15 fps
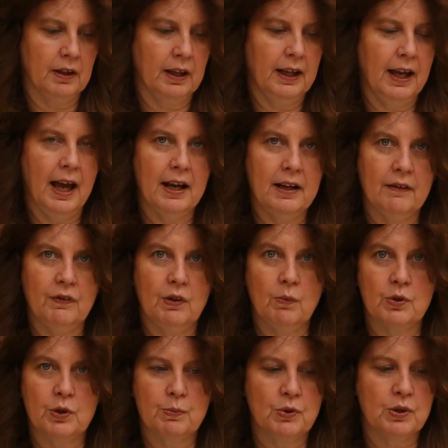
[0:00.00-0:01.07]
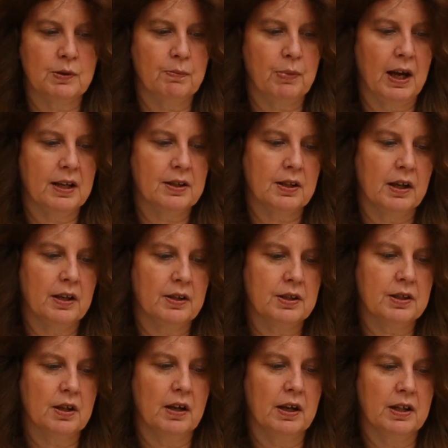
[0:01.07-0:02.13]
Again, if you want to put some pegs either
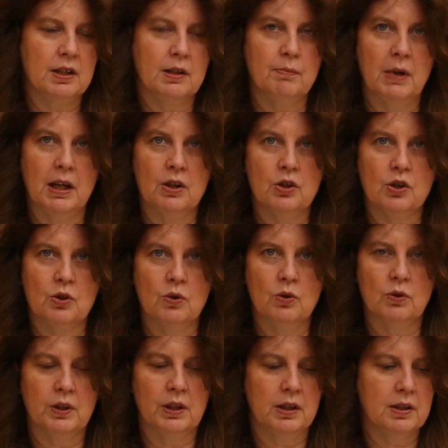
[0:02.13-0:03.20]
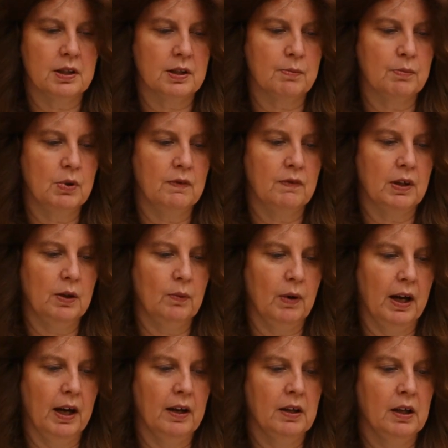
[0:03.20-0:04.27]
side to make sure that it doesn't move
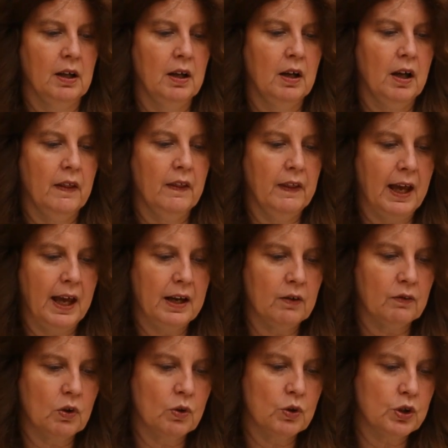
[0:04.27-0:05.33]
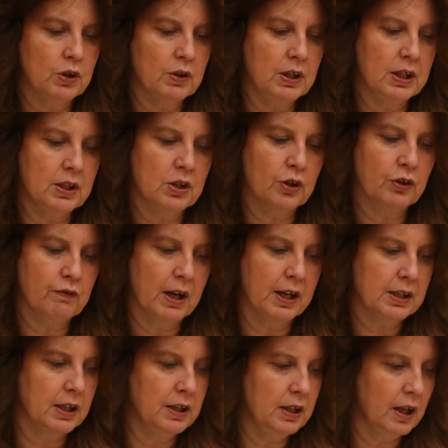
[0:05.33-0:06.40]
anywhere, then of course you need to
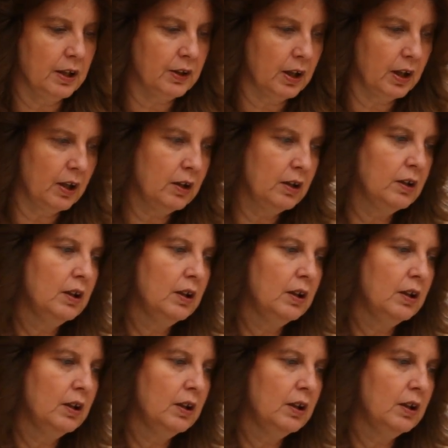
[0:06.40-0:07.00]
thread another